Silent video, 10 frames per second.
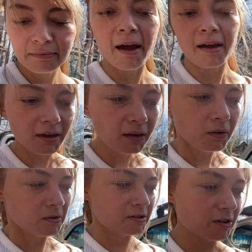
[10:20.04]
I
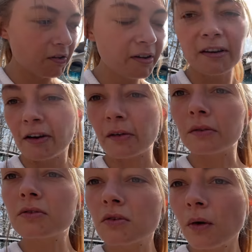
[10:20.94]
was going to go to
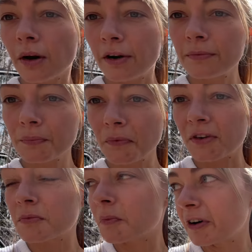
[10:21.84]
the store
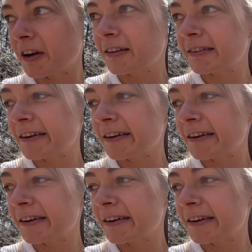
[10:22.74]
this morning